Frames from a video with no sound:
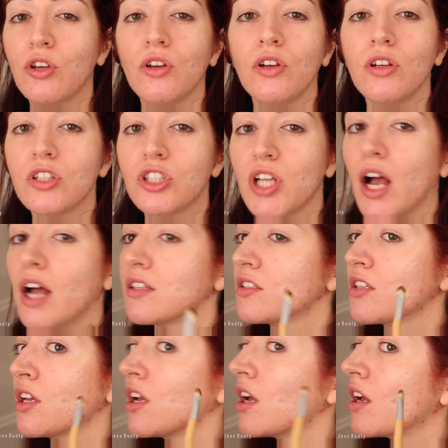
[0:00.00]
you
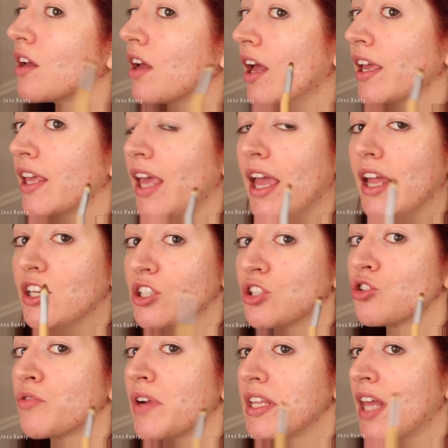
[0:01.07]
just
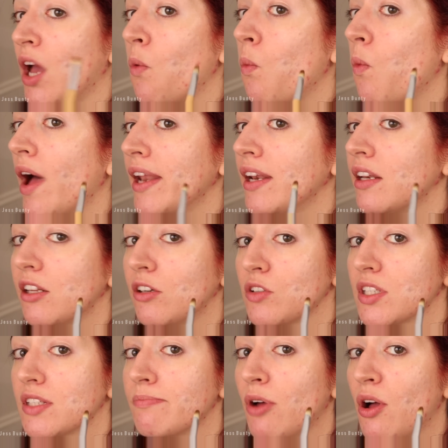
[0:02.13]
treat that one little
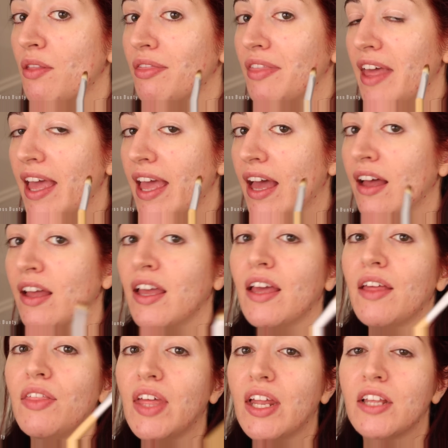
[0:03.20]
spot there,
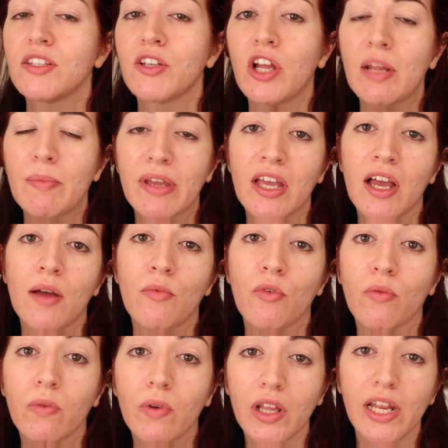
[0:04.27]
then it's going to
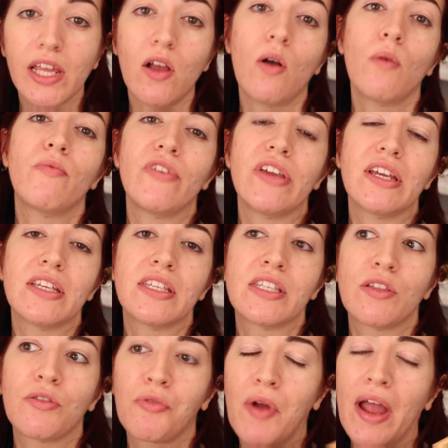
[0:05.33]
become really
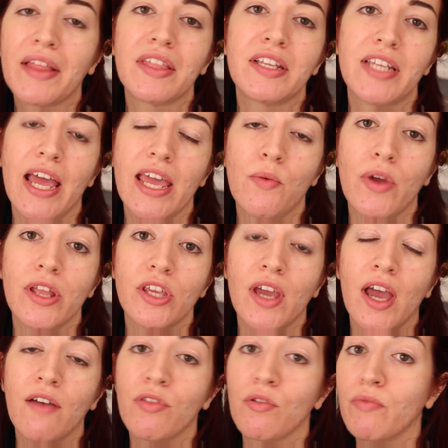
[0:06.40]
obvious throughout the day when you
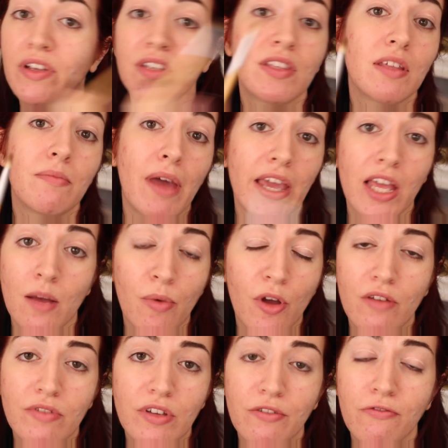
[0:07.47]
have the rest of the makeup
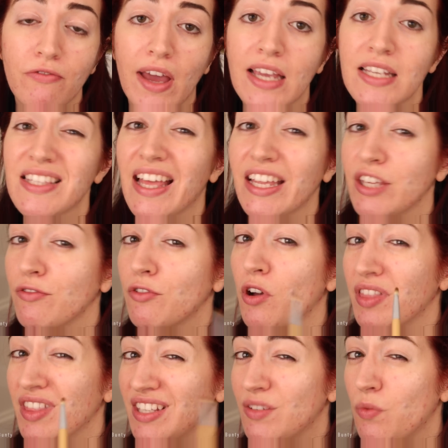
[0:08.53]
over your face that you've
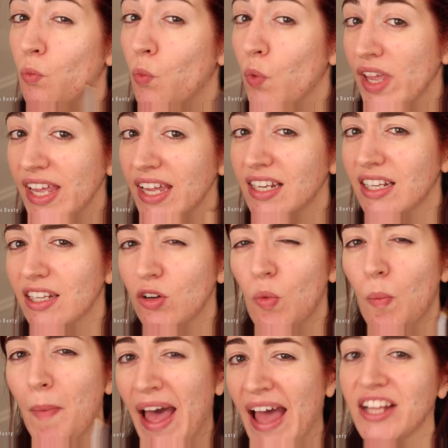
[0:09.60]
got this weird little
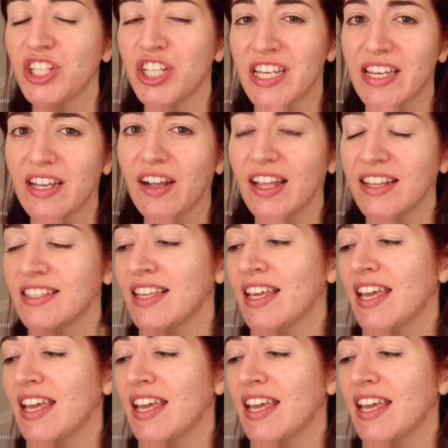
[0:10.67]
patch here.